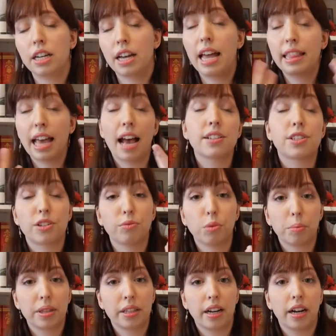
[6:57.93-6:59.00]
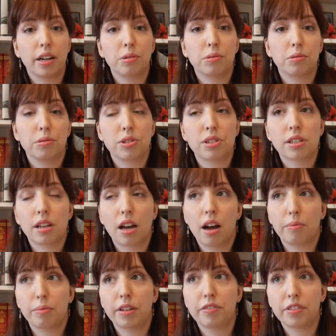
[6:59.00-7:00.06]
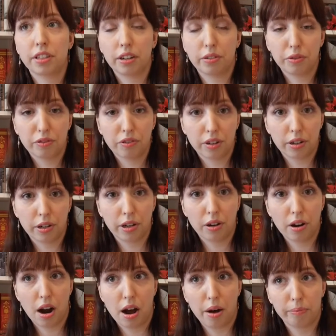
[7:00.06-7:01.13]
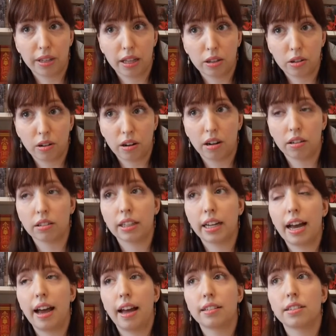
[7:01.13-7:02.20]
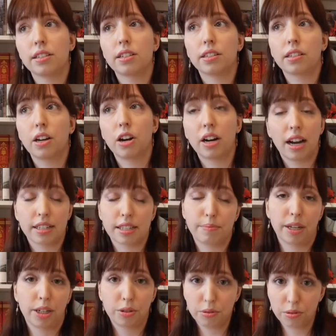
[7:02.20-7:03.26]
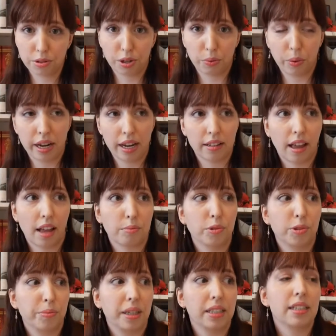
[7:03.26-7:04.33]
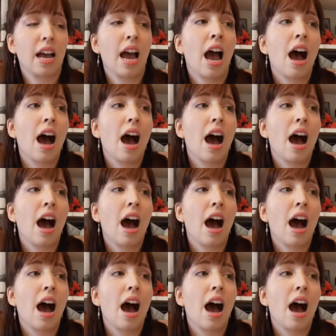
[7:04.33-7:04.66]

and asks the woman there who was living there with her little girl and her husband who's away at that moment,